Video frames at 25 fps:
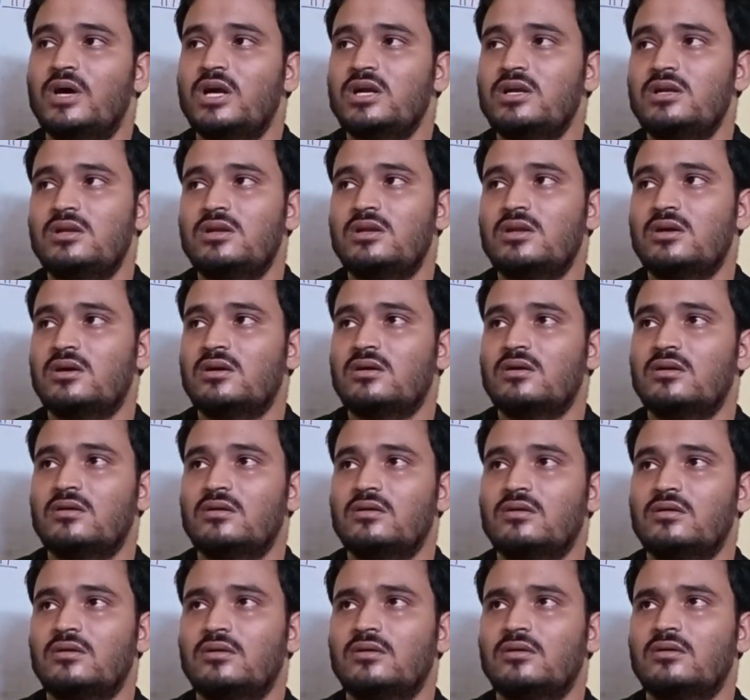But
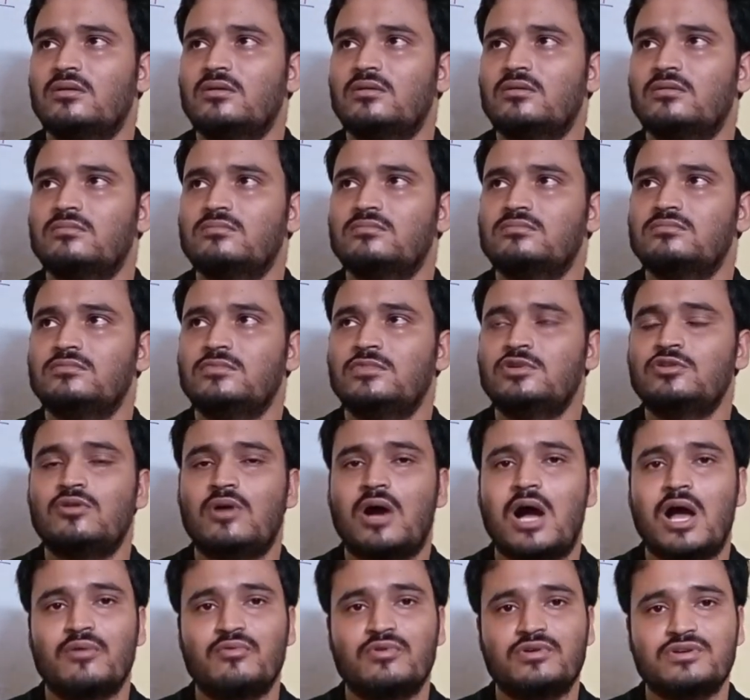you
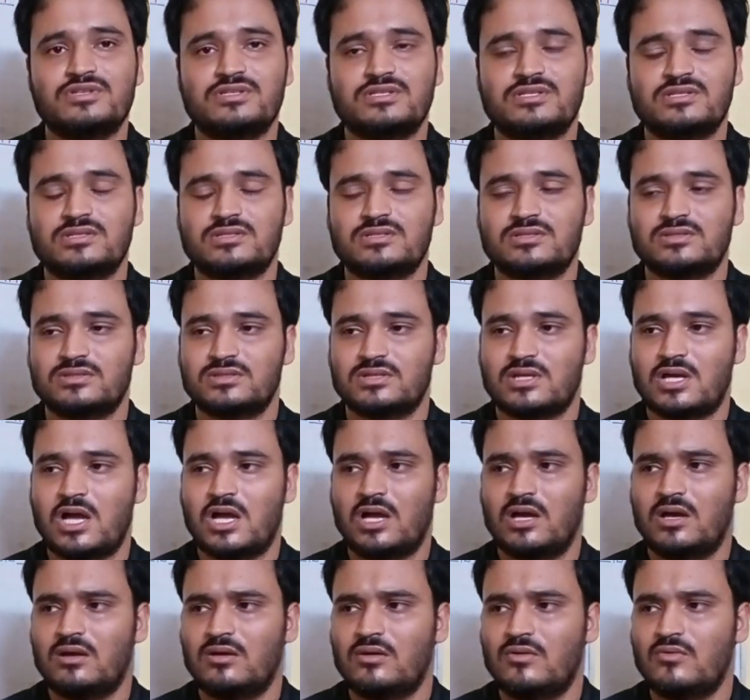know, I was
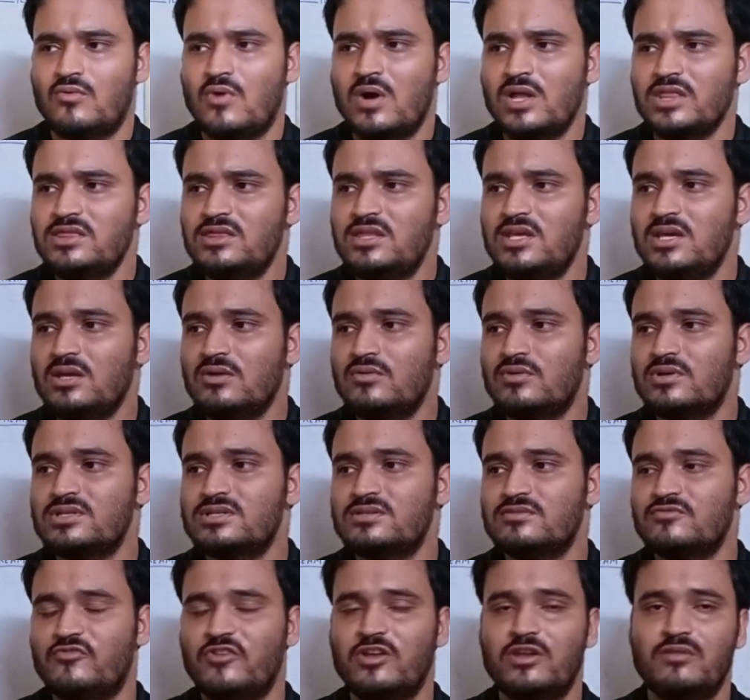one thing
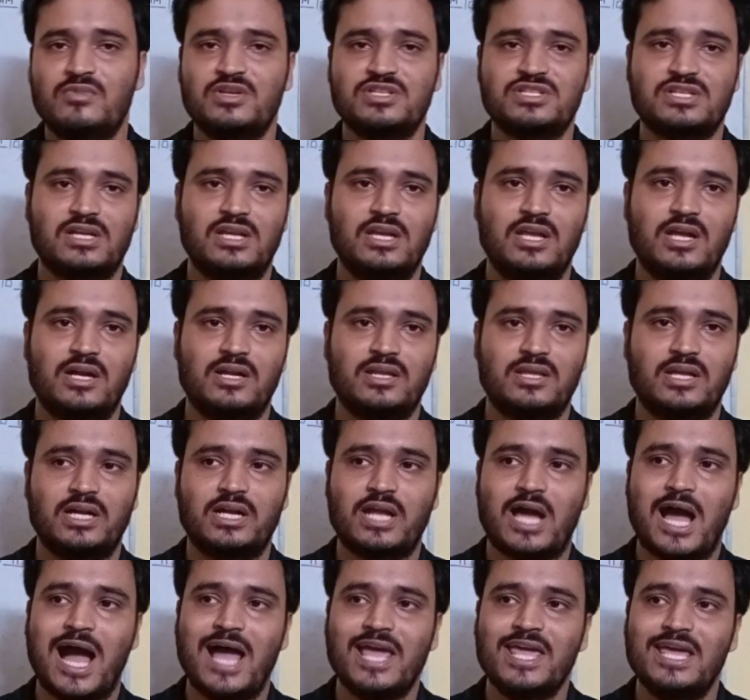was very much clear
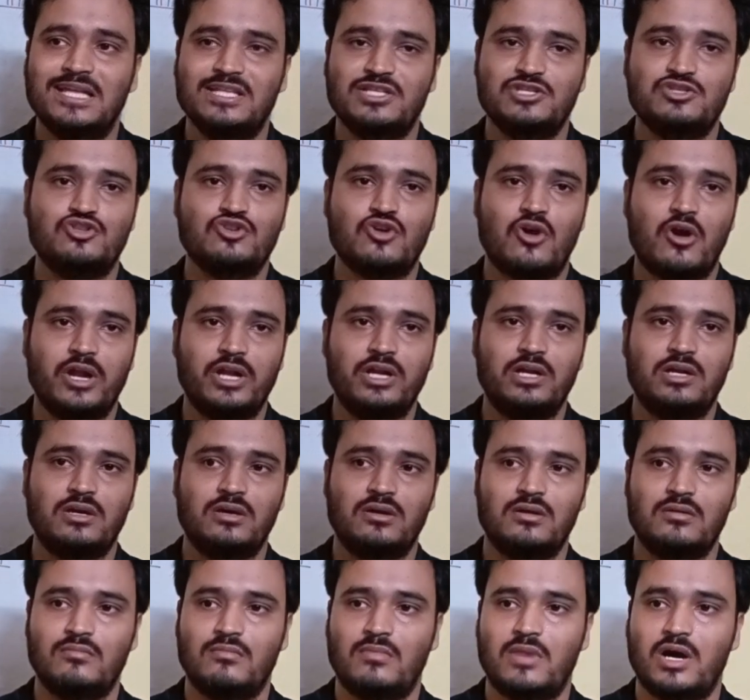that I
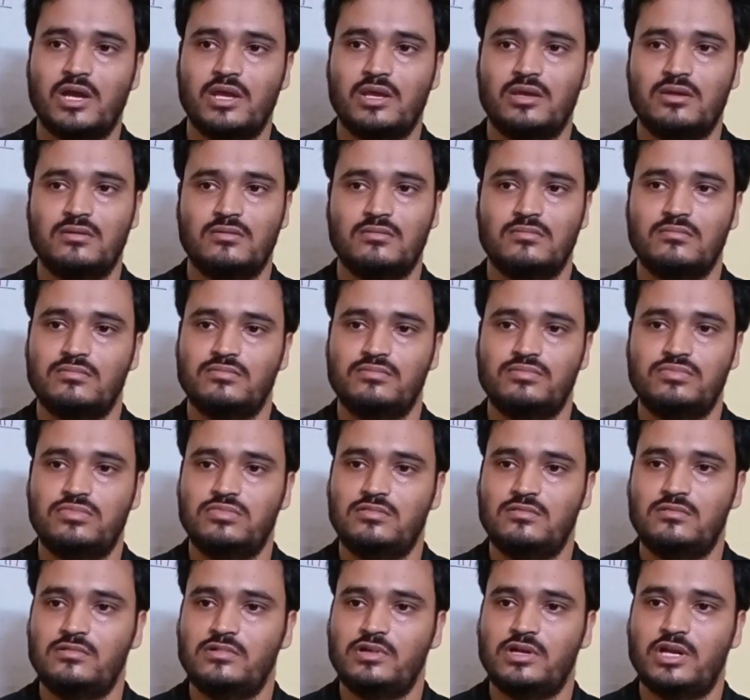enjoyed my
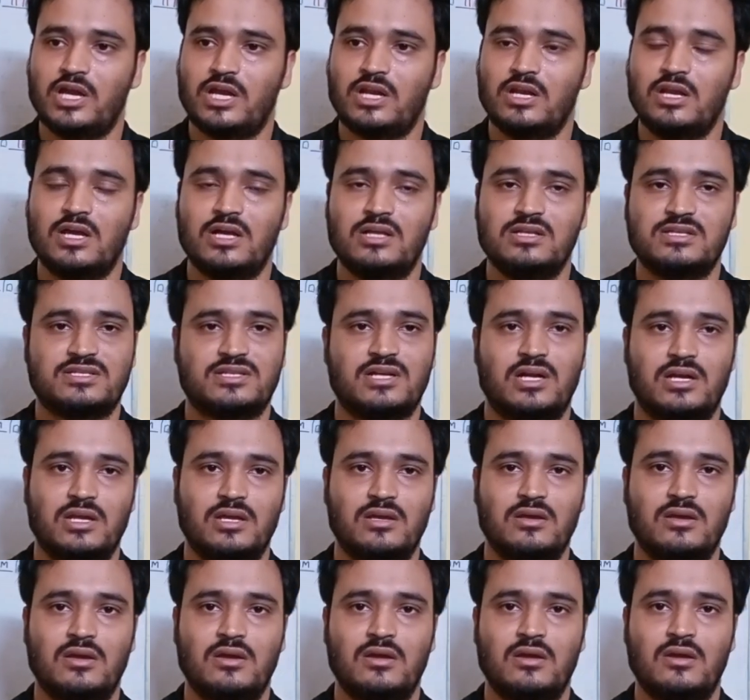technical
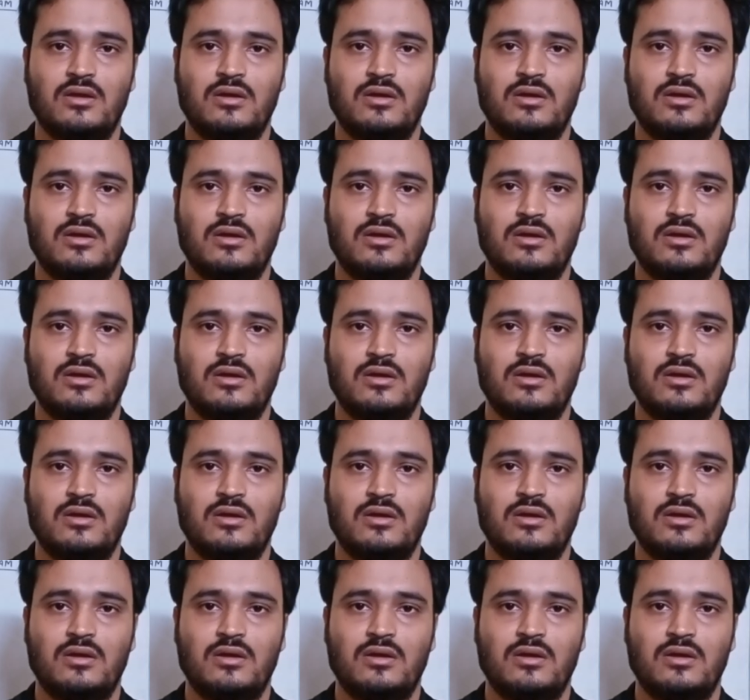study,